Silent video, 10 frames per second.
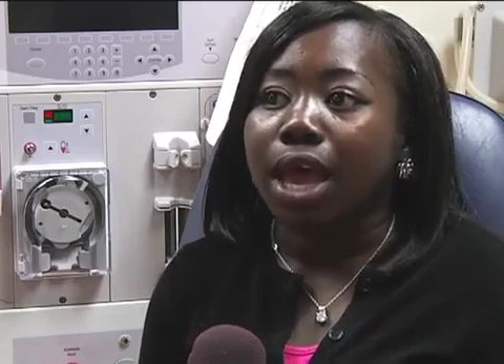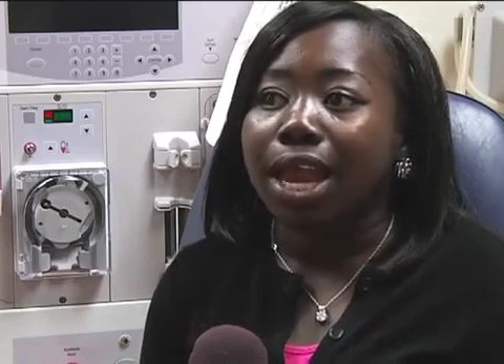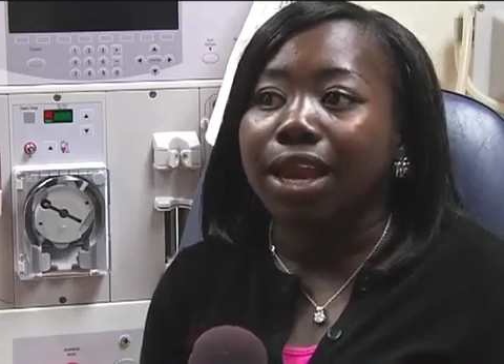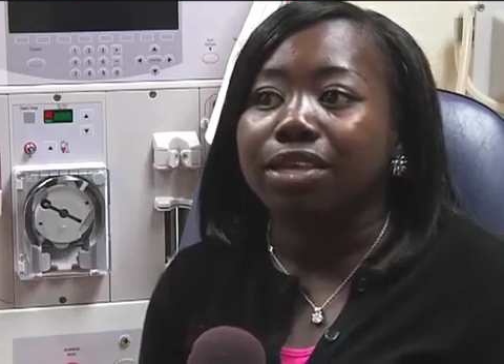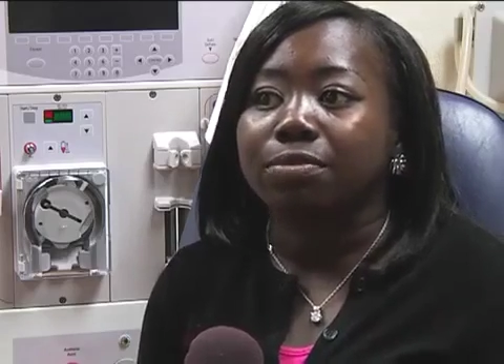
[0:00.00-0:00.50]

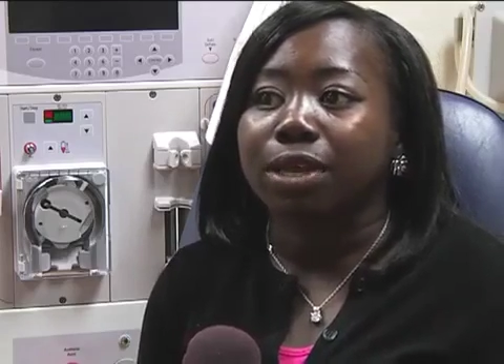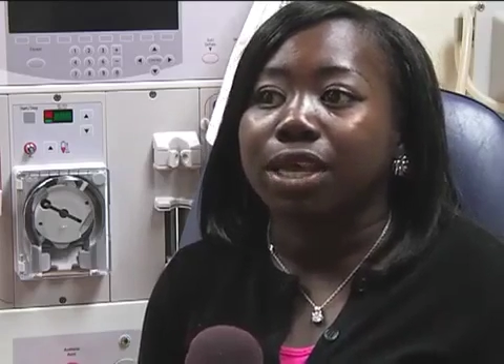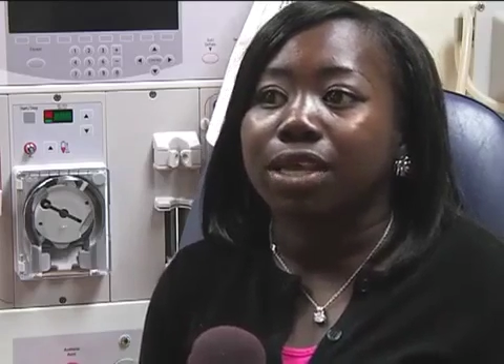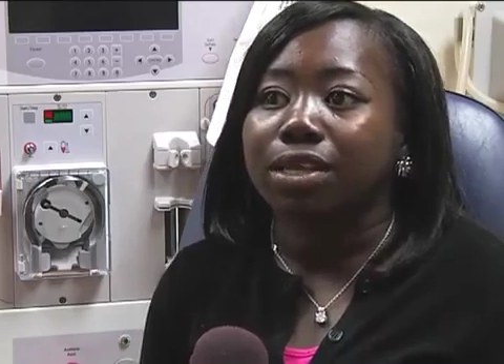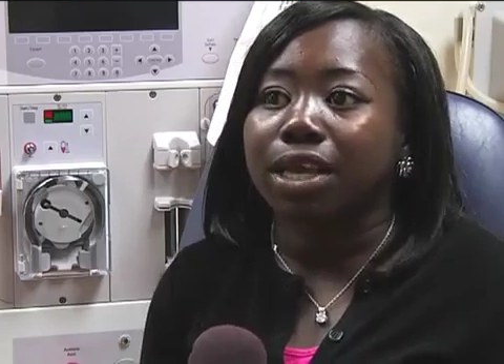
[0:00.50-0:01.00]
I lost my
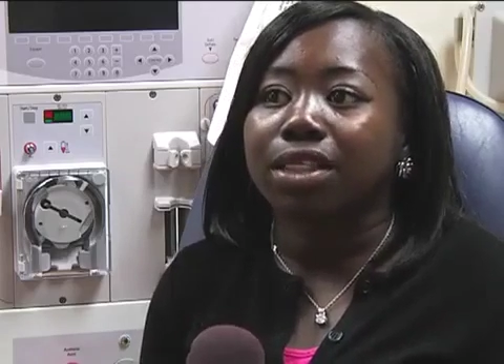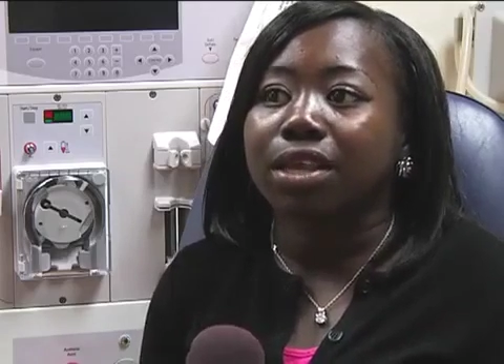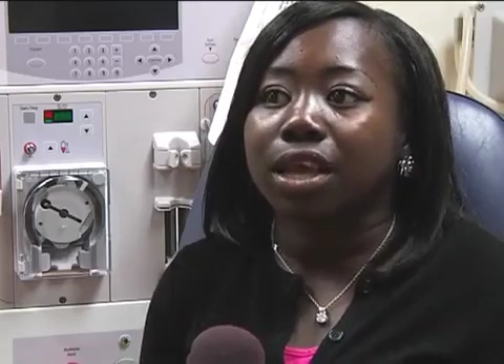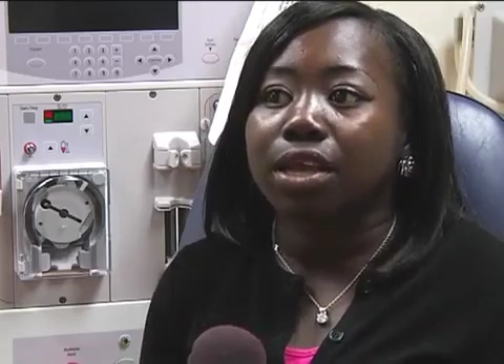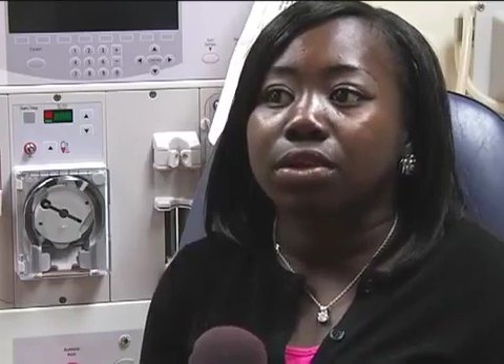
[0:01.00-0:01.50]
kidney. I
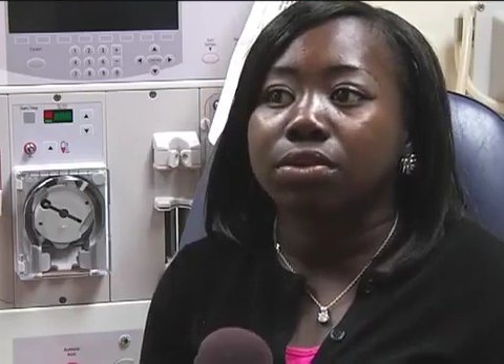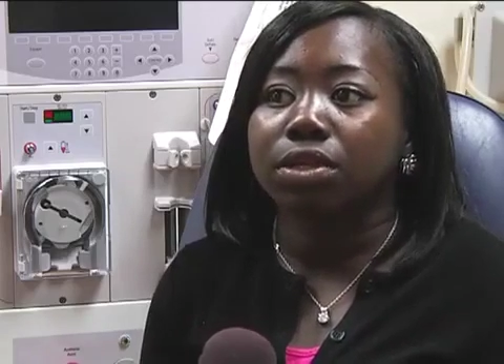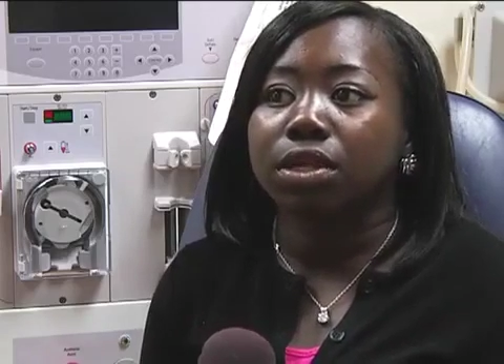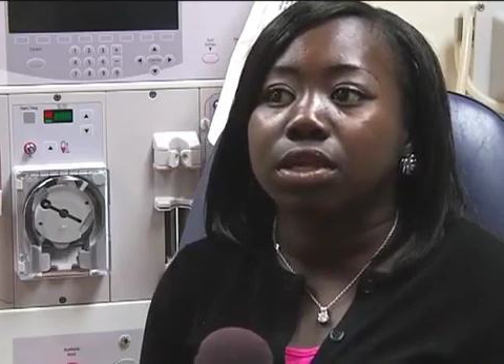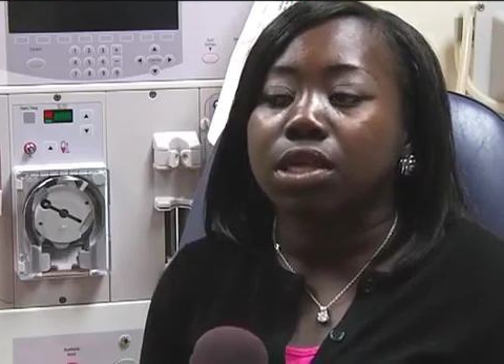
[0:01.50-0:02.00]
think I'm
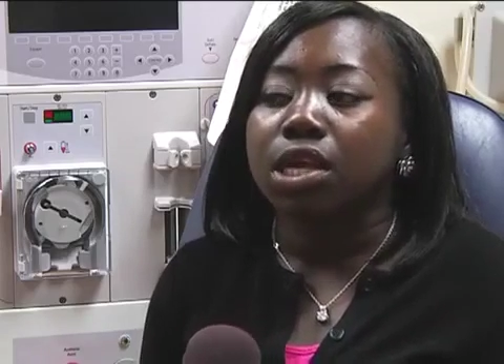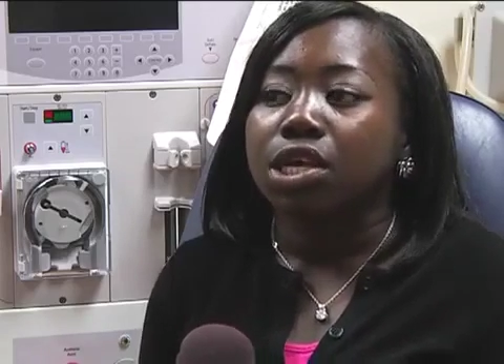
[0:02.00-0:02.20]
losing it."